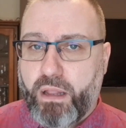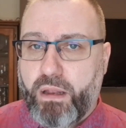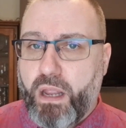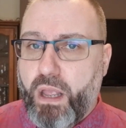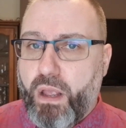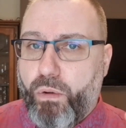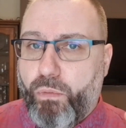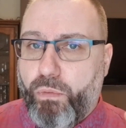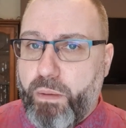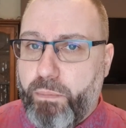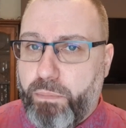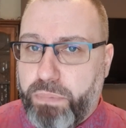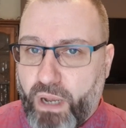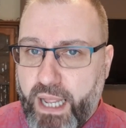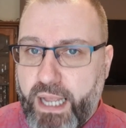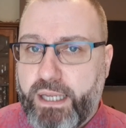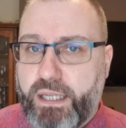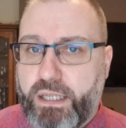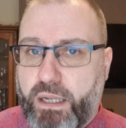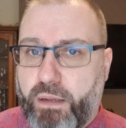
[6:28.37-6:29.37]
And we
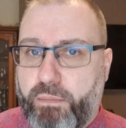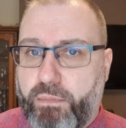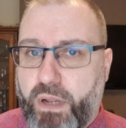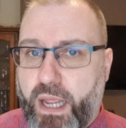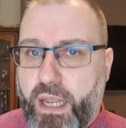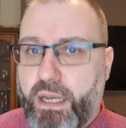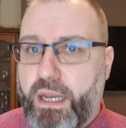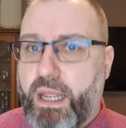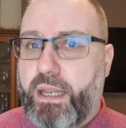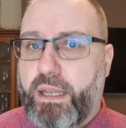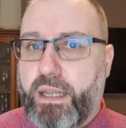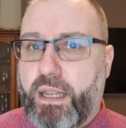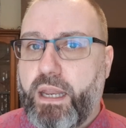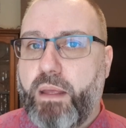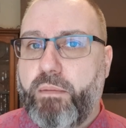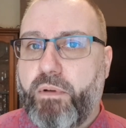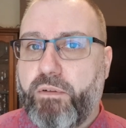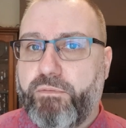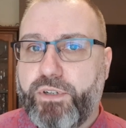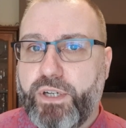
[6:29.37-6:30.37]
bless them. And in the
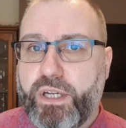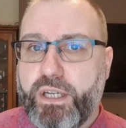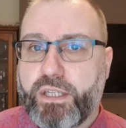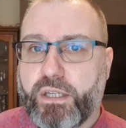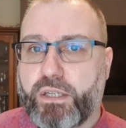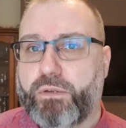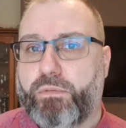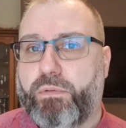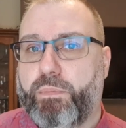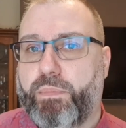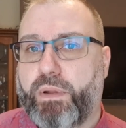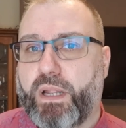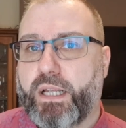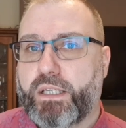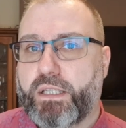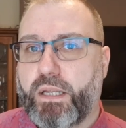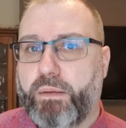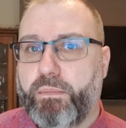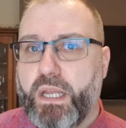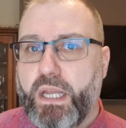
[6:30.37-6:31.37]
name of Jesus, we
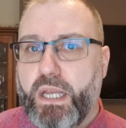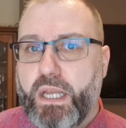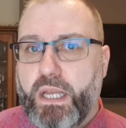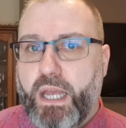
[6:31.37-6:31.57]
bless them.